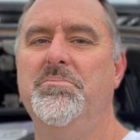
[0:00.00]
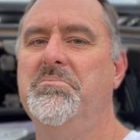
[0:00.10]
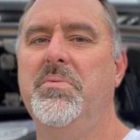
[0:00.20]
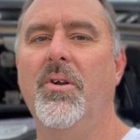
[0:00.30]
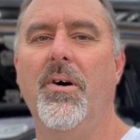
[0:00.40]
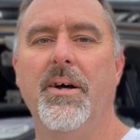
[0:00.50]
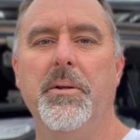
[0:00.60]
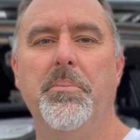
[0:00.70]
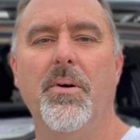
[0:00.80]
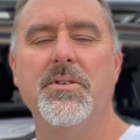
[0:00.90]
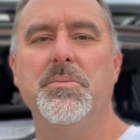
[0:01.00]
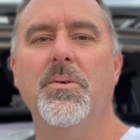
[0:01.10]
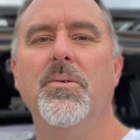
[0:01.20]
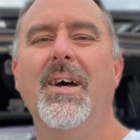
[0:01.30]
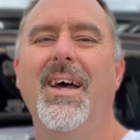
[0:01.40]
nigh on
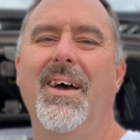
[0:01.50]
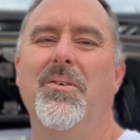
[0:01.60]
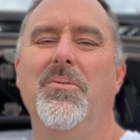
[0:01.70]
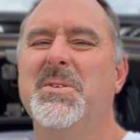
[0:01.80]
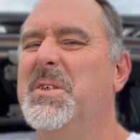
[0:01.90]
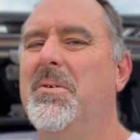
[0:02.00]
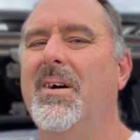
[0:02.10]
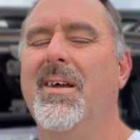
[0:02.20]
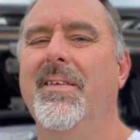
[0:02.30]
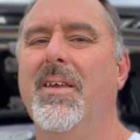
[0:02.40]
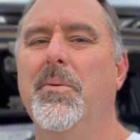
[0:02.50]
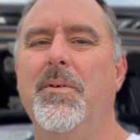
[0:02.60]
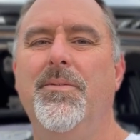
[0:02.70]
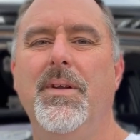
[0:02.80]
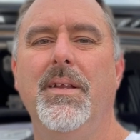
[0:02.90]
impossible. And also, I don't think it
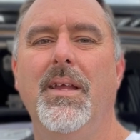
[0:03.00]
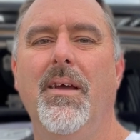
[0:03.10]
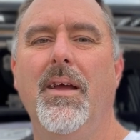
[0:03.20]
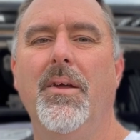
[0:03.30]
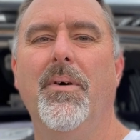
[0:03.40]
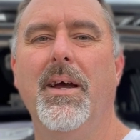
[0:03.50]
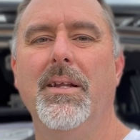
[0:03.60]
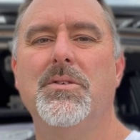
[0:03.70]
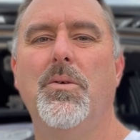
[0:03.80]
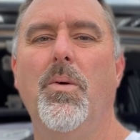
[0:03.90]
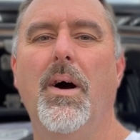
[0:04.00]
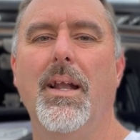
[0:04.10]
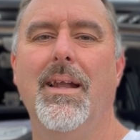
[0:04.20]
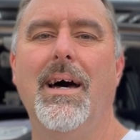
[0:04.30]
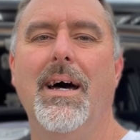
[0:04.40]
would fit in there anyway. It is
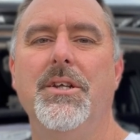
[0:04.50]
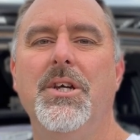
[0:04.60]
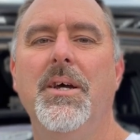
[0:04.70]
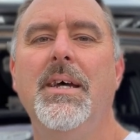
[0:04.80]
quite large.